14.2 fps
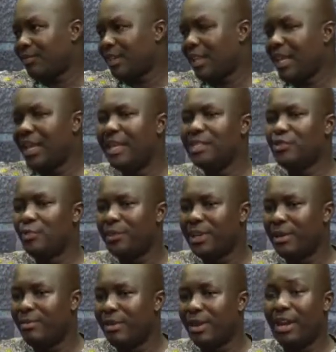Let's open up.
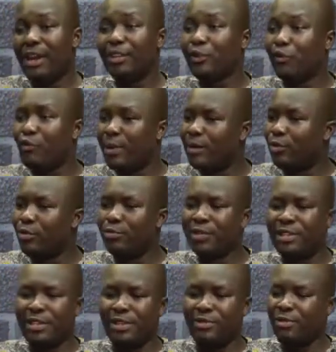A lot of women will be
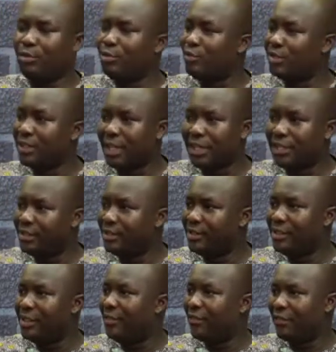able to tell
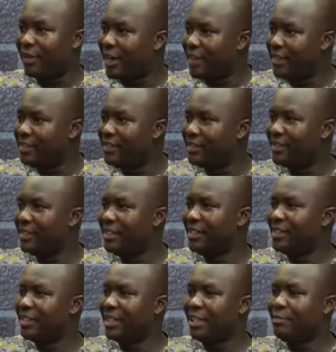friends,
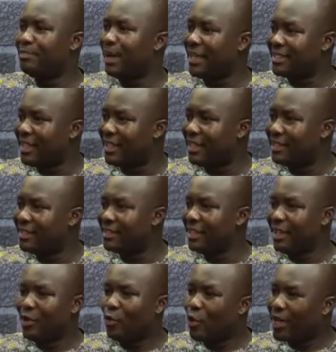tell pastors
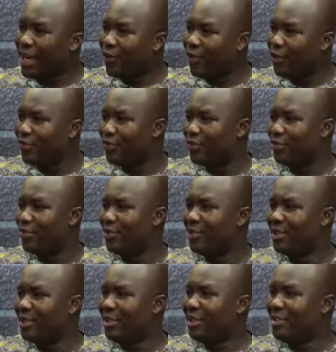what they are going through.
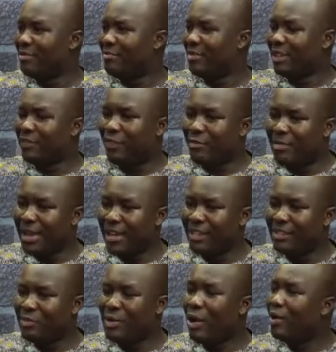But for men,
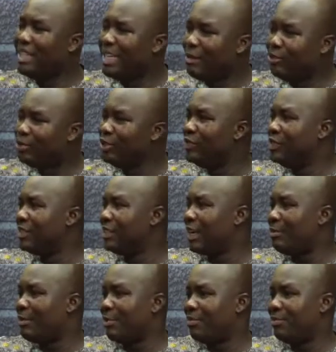we are unable to even come
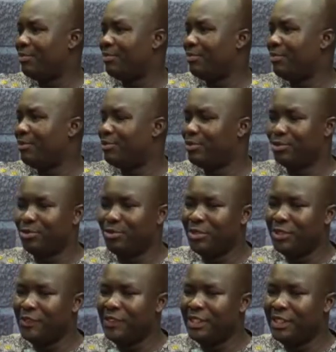up to
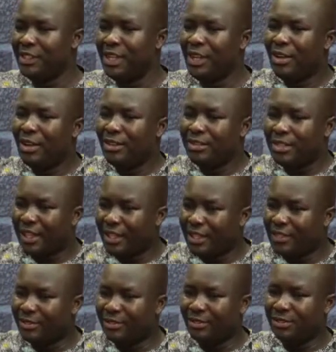even tell,
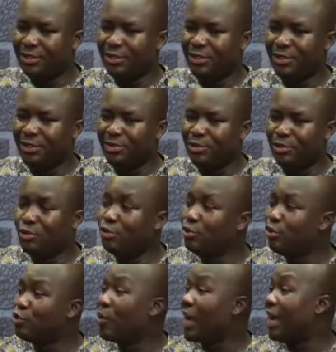you know, those
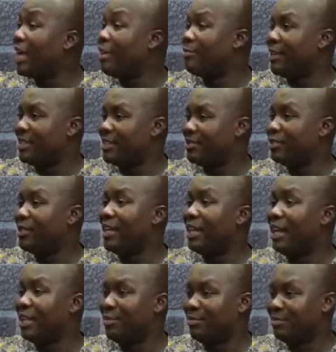who can help us to get help.